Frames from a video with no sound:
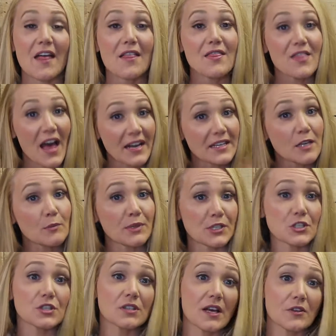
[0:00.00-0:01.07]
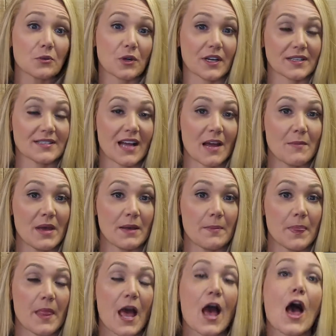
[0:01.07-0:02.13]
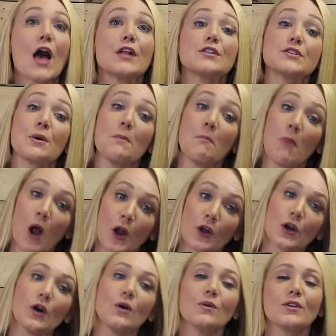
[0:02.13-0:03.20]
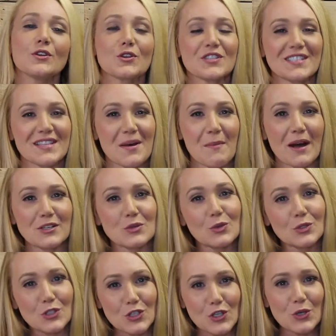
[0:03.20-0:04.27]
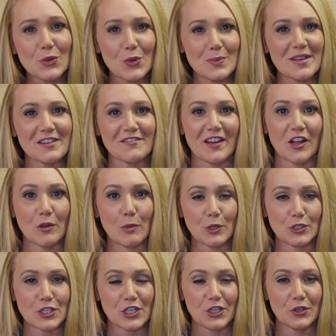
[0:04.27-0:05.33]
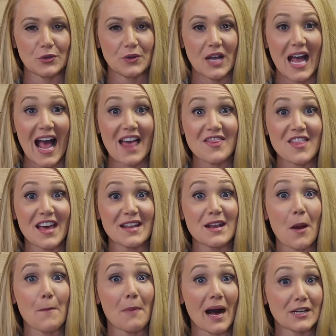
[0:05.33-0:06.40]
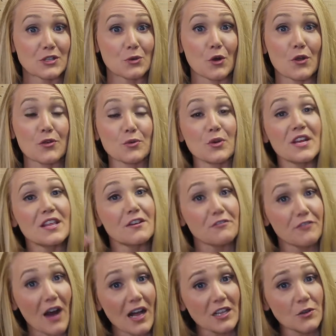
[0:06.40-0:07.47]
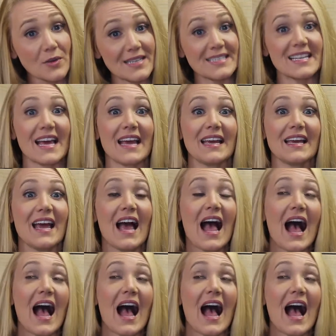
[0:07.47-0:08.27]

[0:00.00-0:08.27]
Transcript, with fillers: Then complete your leatherwork assignment. Tomorrow, you'll see that module two will be available to you. And then module three the following day.